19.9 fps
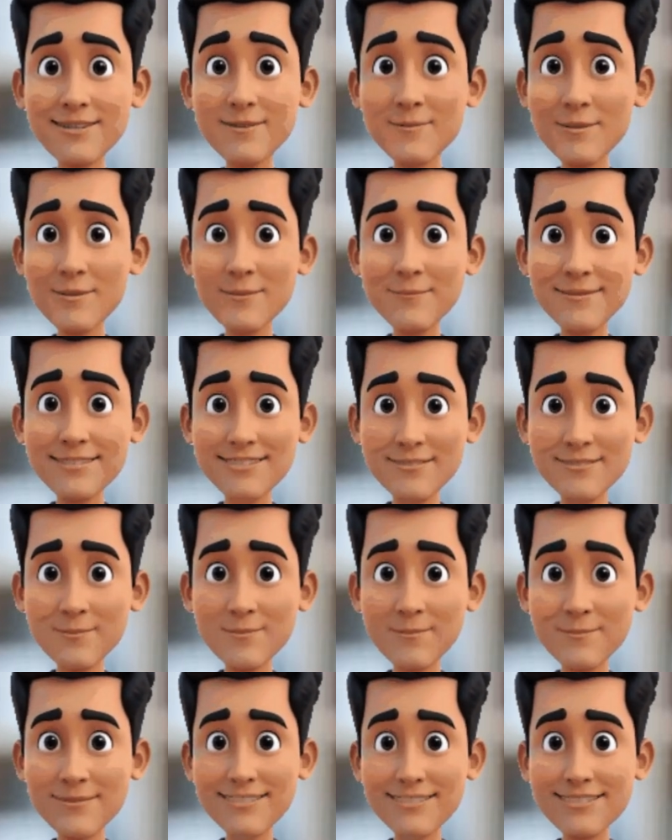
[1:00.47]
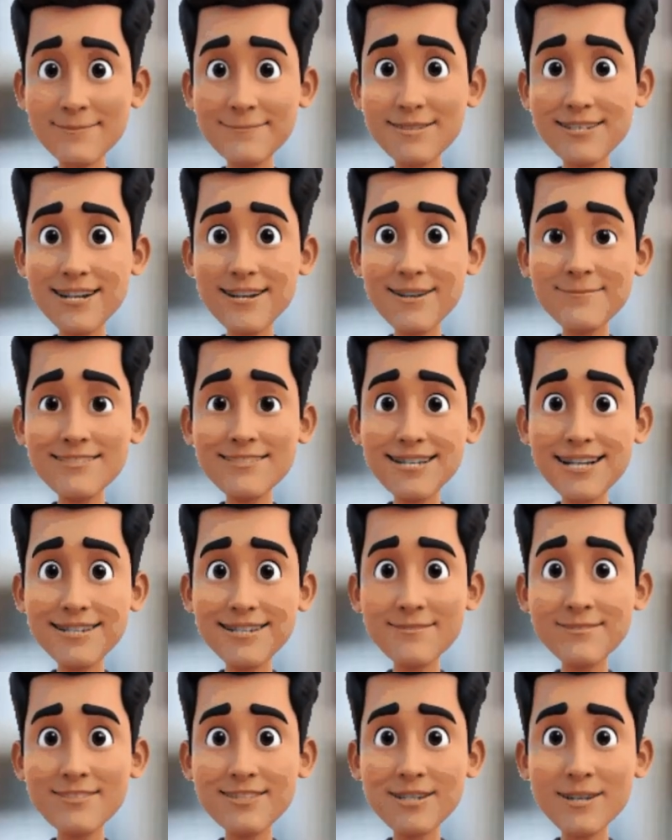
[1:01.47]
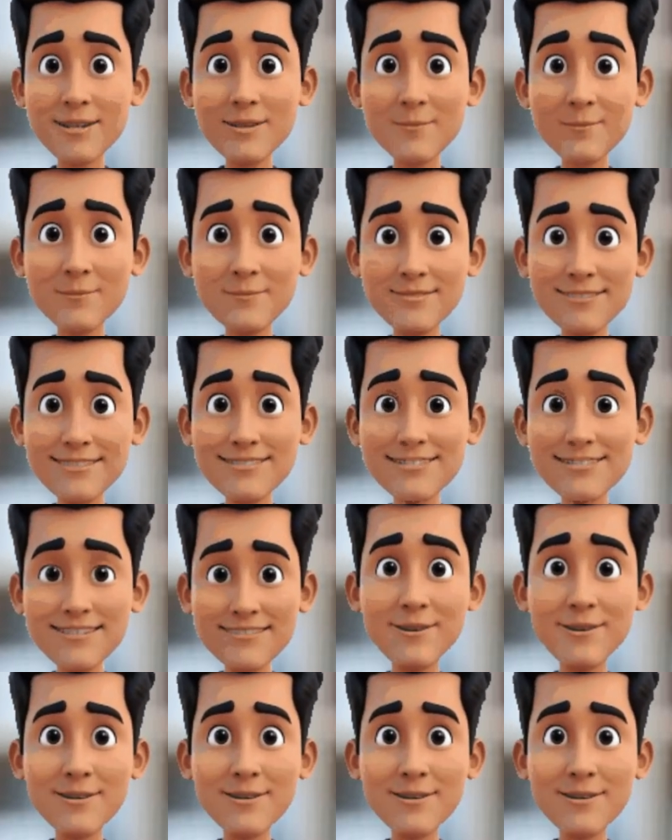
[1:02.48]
There are 4 main types of prostatitis: acute